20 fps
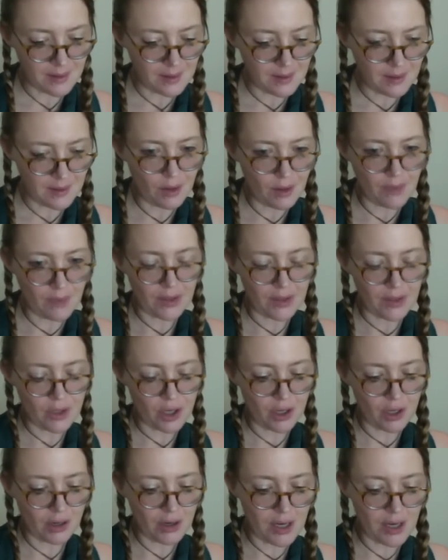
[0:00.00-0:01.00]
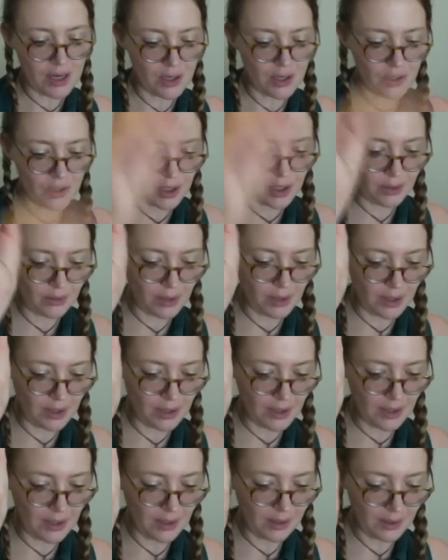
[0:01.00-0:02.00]
You have the chakra energy to need
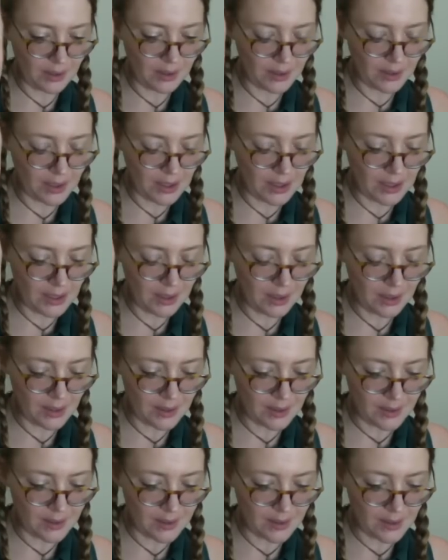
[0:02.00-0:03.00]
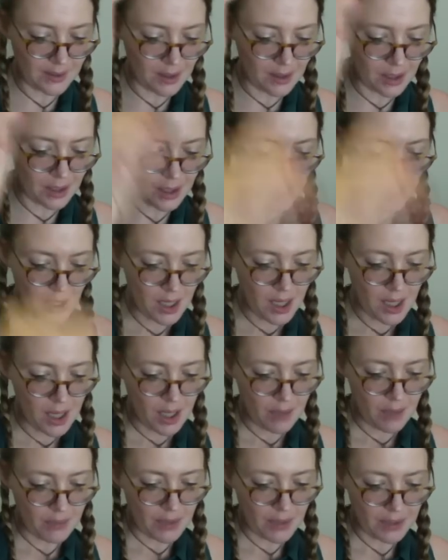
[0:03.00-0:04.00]
healing heart,
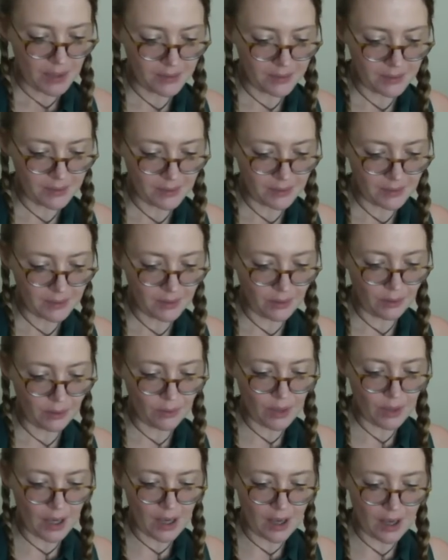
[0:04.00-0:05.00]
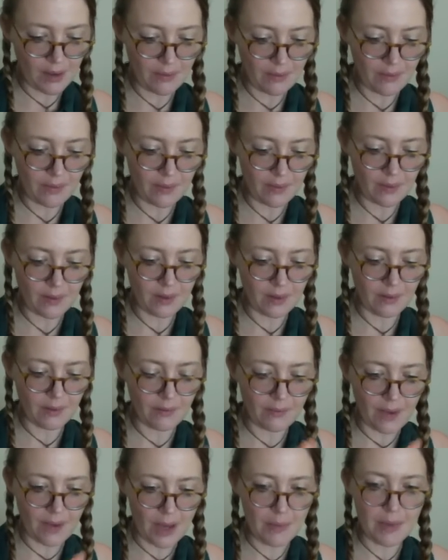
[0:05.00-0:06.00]
but you have
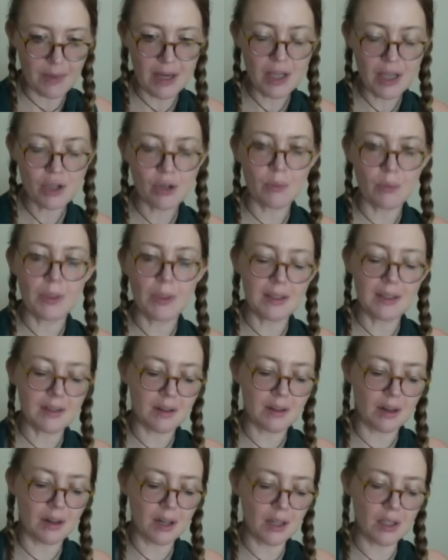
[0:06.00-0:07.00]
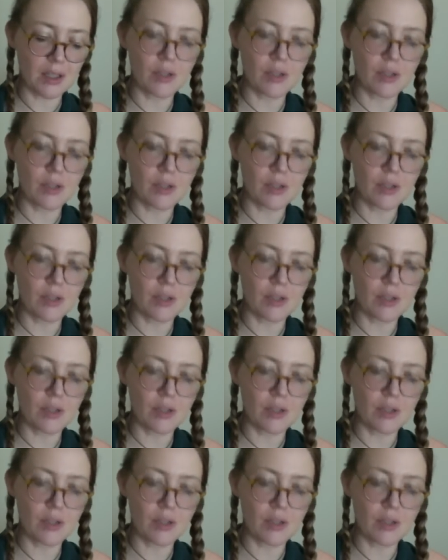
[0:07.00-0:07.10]
vibration with this card is